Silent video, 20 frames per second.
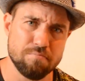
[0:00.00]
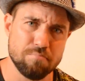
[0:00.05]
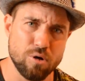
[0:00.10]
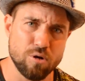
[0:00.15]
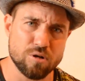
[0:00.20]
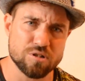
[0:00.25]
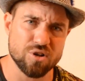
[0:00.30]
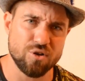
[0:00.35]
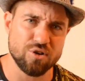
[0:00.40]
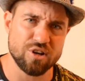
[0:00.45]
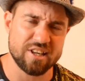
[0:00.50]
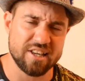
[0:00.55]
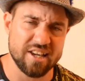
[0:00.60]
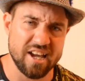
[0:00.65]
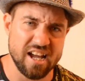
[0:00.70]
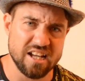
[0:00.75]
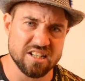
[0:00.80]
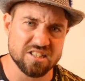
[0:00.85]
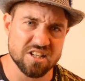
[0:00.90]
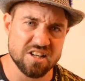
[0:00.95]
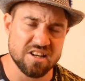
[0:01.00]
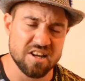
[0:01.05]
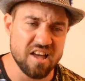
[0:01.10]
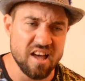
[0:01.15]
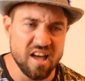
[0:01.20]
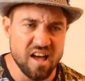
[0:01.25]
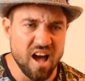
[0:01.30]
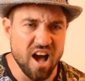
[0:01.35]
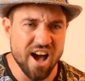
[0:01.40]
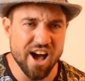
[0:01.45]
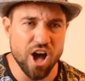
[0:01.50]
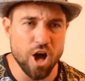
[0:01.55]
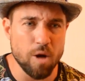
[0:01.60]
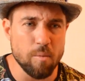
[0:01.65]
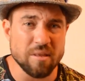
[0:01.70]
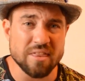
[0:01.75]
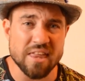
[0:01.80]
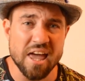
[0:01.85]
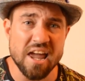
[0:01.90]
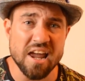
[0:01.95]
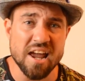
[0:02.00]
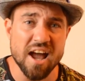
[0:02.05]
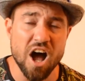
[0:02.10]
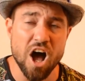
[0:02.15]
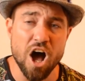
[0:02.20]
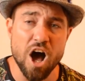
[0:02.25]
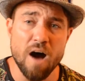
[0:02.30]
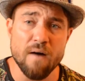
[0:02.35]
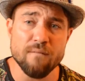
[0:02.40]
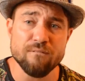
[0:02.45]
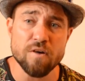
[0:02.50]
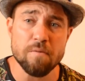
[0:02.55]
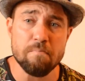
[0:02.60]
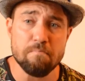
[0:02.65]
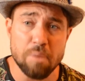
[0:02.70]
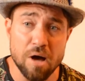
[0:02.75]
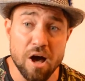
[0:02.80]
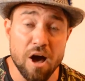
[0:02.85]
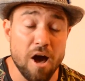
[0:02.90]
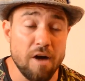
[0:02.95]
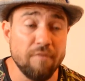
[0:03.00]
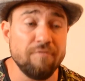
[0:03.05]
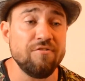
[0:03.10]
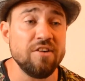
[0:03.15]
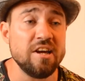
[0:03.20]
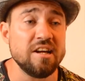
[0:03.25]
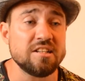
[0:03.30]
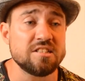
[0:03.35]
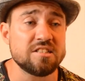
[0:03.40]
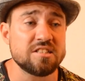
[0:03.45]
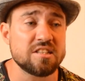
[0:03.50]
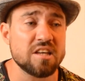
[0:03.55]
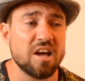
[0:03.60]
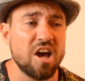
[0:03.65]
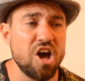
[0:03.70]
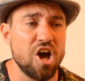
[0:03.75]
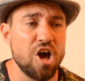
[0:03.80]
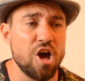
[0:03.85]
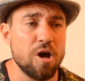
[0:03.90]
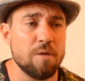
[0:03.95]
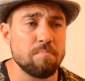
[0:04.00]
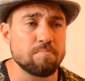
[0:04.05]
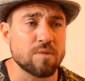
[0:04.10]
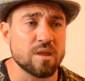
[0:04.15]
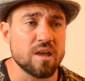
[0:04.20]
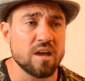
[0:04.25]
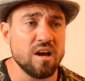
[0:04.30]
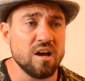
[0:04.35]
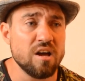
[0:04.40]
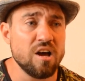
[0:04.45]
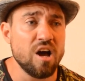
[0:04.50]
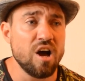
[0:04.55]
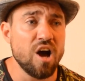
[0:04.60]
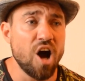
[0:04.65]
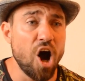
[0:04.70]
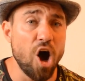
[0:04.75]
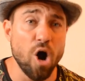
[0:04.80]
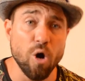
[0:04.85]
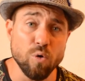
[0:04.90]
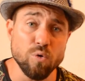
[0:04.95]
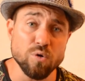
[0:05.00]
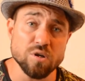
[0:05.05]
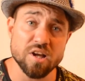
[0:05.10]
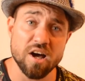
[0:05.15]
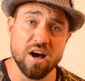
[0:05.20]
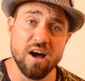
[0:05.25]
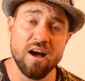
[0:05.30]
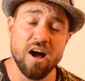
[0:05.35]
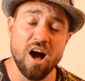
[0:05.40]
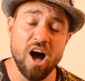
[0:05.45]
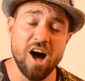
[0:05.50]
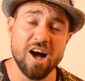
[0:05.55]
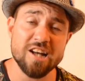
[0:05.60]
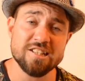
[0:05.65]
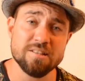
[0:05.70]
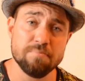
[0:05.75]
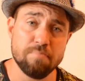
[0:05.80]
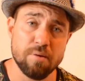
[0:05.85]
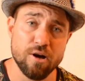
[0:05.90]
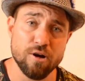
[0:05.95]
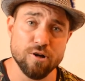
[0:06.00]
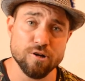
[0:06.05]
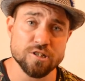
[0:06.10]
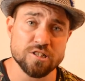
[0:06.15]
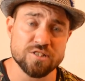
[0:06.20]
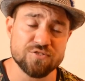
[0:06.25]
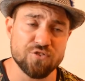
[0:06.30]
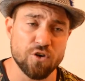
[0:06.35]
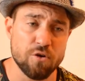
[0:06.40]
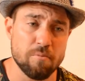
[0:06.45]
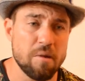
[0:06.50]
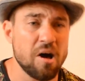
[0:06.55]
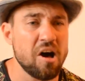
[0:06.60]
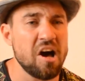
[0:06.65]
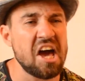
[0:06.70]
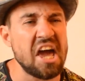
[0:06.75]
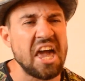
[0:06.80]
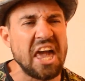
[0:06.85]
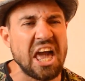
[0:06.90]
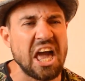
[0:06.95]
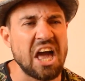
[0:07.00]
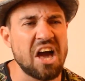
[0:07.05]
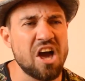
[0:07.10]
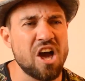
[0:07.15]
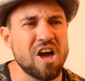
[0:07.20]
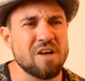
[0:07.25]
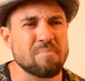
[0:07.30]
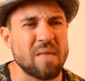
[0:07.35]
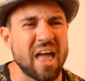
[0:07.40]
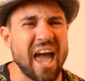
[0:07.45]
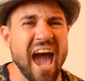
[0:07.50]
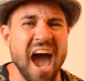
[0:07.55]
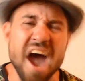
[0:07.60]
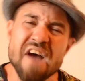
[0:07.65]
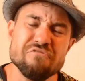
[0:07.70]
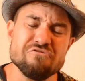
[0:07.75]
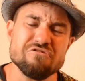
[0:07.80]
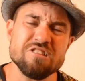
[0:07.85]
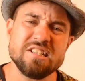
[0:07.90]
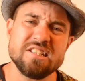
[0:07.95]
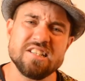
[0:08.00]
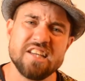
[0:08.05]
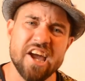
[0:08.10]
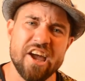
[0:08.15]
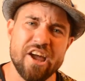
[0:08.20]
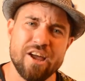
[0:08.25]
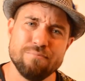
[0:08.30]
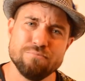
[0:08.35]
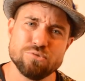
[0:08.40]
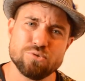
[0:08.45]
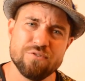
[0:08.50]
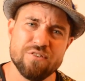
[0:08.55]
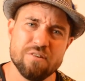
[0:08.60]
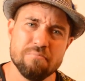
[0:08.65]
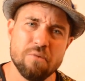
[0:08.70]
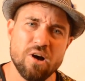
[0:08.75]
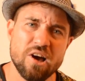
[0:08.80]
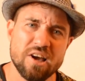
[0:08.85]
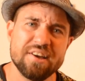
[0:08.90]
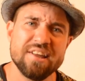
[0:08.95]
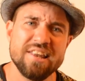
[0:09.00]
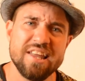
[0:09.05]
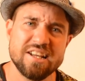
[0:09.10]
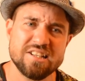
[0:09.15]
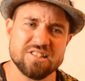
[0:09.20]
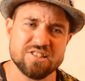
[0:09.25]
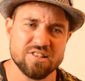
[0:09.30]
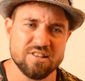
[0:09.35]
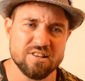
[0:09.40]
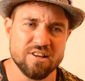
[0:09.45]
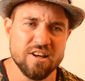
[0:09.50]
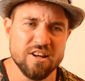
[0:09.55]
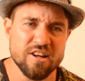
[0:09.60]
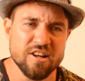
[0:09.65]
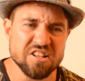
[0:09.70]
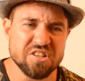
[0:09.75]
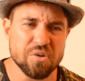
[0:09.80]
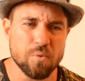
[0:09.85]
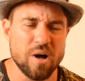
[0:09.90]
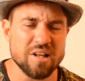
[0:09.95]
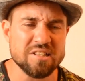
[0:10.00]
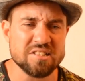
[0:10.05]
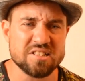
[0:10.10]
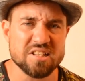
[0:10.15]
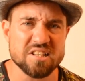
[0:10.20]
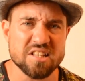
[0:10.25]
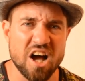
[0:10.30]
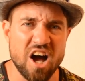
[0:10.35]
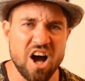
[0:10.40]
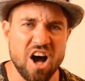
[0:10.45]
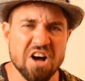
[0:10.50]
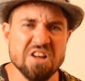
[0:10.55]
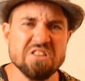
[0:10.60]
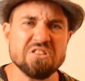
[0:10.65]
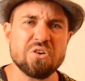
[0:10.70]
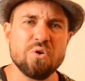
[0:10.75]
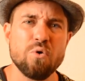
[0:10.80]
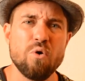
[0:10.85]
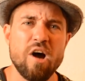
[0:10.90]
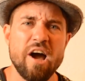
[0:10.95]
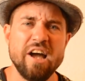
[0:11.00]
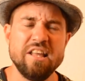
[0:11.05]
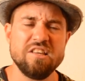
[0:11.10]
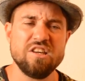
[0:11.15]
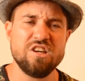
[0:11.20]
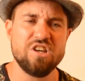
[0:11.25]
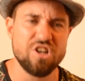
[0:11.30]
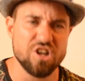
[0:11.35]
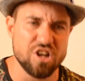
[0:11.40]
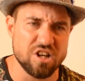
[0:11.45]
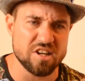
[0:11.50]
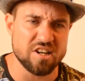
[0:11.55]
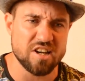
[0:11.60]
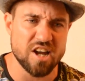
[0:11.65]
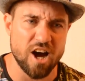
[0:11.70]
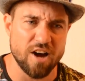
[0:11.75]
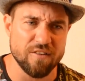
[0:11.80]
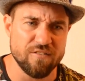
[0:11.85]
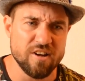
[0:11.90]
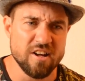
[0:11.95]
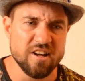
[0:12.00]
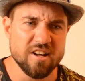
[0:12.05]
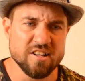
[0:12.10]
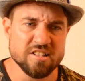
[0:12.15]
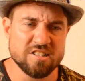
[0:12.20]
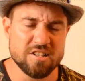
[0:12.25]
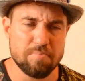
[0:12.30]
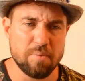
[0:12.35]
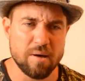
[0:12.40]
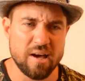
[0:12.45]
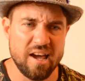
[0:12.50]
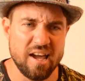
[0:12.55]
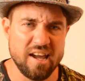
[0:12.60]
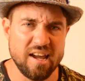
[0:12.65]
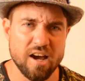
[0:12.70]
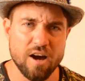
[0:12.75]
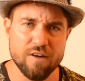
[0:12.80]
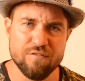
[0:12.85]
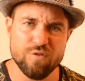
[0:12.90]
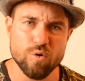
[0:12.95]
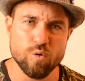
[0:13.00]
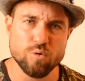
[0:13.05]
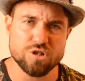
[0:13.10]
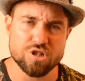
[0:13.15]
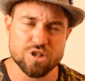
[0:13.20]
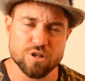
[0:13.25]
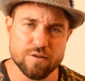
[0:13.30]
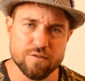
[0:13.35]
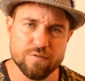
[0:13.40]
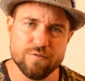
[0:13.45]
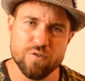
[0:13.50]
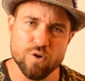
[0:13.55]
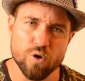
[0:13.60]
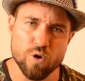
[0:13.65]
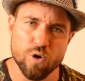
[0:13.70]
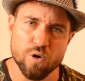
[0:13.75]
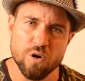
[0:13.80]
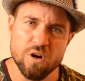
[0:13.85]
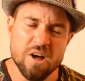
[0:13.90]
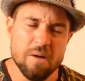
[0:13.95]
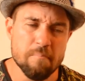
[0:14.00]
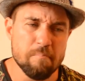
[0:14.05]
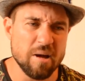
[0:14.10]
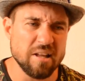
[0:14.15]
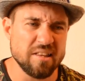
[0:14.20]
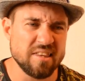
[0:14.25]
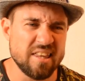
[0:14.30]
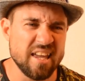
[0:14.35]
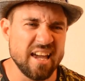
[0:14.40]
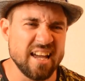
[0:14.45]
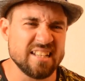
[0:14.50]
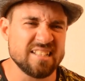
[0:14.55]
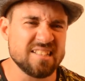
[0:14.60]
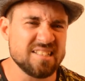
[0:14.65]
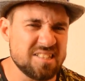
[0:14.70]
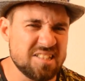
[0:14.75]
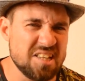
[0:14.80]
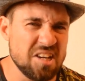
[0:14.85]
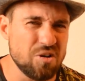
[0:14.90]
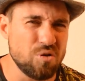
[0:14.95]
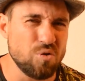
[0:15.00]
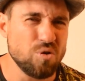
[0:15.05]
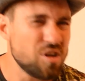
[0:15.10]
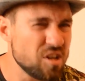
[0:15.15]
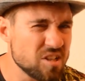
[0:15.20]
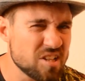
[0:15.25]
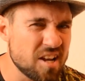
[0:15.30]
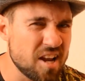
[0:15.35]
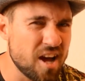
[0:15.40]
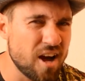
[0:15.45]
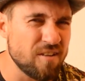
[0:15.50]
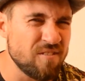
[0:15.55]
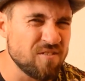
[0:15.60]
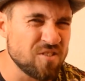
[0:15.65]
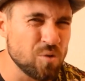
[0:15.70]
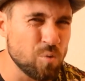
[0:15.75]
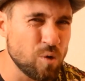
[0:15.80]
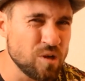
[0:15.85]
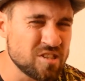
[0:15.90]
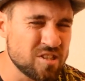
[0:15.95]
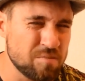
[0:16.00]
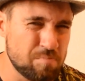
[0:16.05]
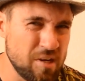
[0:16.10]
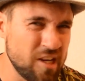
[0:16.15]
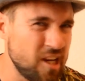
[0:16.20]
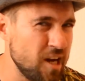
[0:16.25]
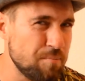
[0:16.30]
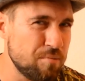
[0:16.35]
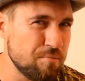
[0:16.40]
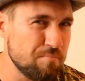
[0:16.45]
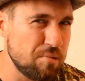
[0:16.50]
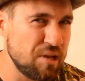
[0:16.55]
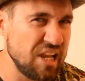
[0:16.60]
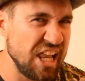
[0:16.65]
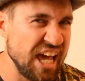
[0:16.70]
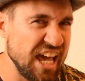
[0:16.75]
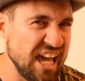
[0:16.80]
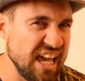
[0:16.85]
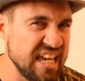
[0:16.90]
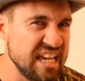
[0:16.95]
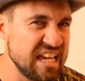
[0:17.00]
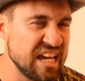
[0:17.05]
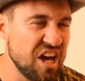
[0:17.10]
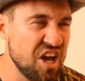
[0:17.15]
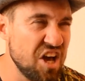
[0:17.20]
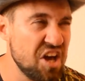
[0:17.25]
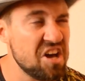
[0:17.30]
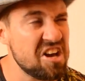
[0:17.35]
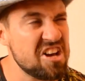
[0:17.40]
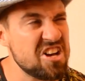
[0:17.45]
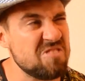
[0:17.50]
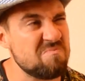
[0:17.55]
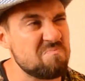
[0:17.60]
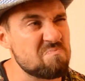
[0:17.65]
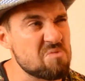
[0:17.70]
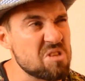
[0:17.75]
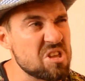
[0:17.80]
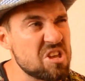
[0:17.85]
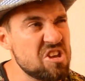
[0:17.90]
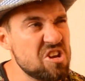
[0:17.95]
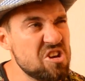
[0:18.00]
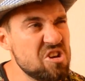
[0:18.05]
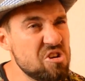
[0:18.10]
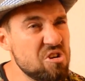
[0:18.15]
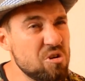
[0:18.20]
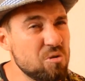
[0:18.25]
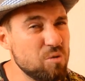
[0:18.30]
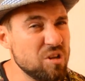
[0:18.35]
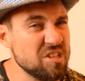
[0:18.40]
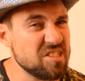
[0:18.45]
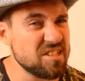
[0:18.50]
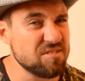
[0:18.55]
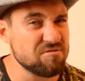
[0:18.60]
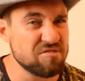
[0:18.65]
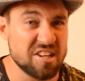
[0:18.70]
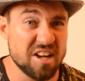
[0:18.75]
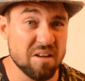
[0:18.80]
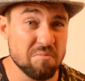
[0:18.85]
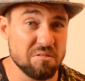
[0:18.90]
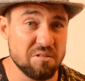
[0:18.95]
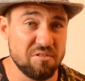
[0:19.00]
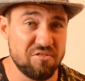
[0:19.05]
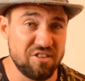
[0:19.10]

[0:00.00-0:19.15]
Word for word: box on occasion. Um, they are the perfect um, holder, I suppose, for my um, average games within my collection. The ones that aren't quite good enough to pay a fortune for, but they're still good enough to want to pick up and play um, once every couple of